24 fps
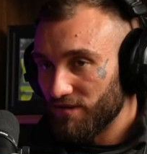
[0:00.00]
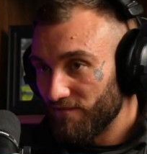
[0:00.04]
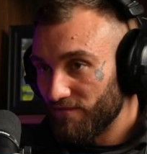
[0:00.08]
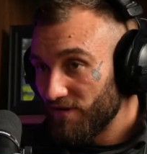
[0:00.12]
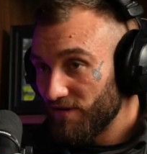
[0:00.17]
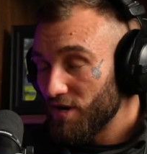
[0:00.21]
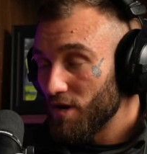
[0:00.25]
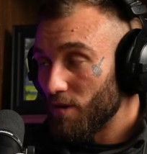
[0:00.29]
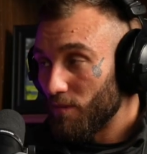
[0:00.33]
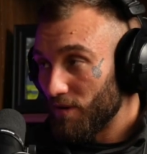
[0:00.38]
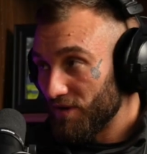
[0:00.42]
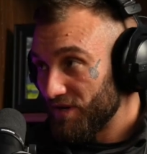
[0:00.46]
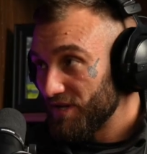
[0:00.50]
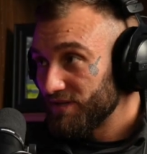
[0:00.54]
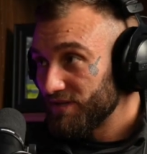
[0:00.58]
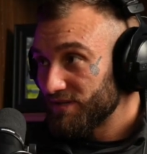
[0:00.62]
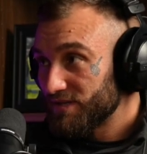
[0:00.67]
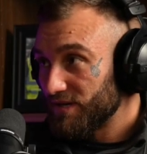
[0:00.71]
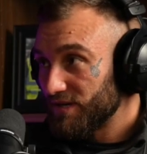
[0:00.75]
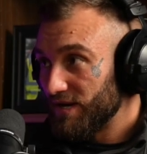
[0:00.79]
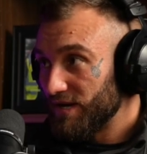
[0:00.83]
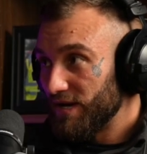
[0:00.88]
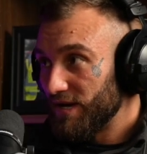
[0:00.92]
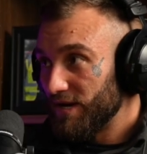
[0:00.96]
the video I did
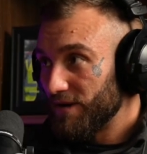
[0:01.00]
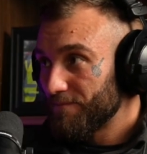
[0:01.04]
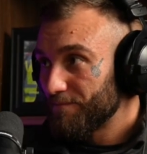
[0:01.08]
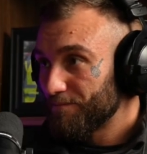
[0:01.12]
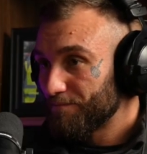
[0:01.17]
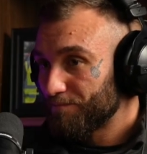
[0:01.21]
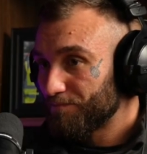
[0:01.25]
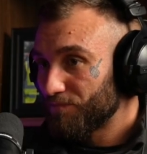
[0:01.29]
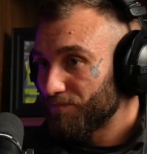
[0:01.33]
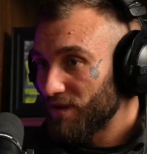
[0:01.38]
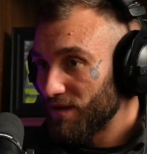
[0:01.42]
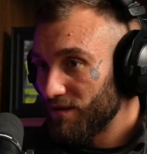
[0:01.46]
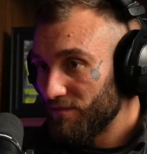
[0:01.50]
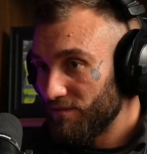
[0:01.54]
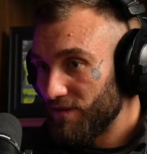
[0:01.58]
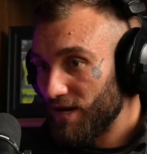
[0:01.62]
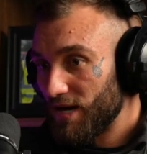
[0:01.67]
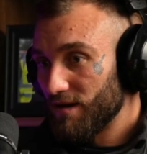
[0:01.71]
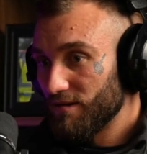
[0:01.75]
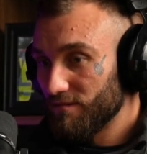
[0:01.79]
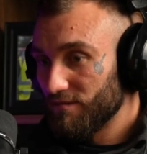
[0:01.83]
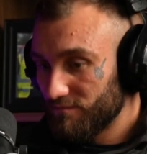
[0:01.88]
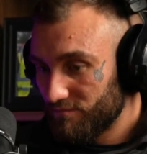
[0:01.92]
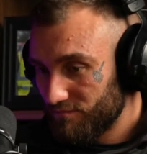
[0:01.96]
today,
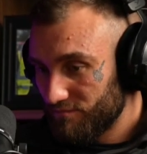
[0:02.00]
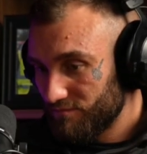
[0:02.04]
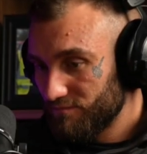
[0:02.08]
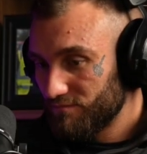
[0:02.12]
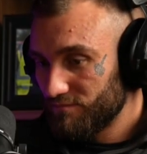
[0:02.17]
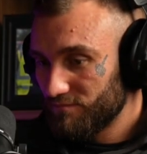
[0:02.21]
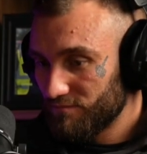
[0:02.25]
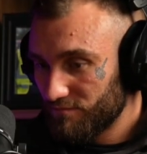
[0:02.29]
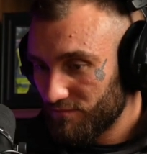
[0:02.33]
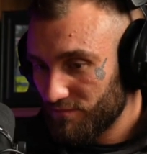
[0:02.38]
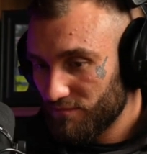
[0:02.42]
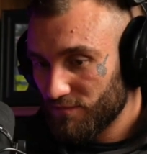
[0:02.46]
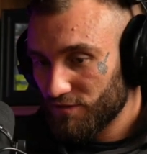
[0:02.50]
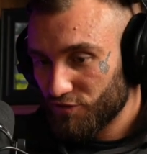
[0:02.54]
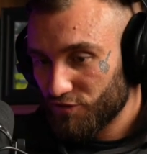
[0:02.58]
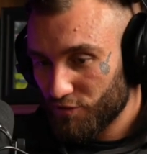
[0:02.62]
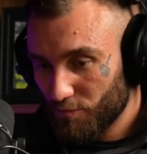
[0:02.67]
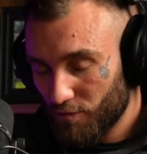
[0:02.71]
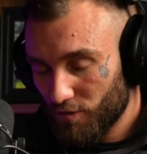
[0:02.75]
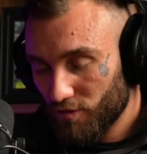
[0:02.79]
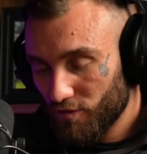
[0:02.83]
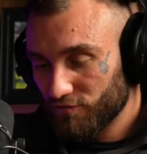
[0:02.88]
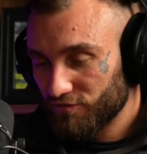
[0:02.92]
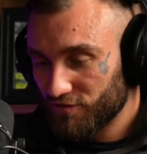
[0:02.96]
that
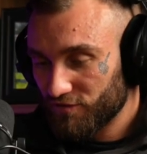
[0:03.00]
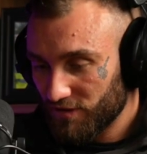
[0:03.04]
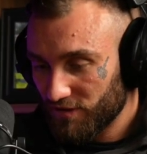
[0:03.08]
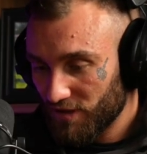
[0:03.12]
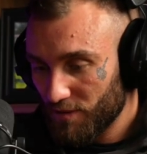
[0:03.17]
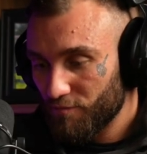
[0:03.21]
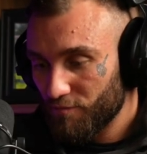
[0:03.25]
supposedly...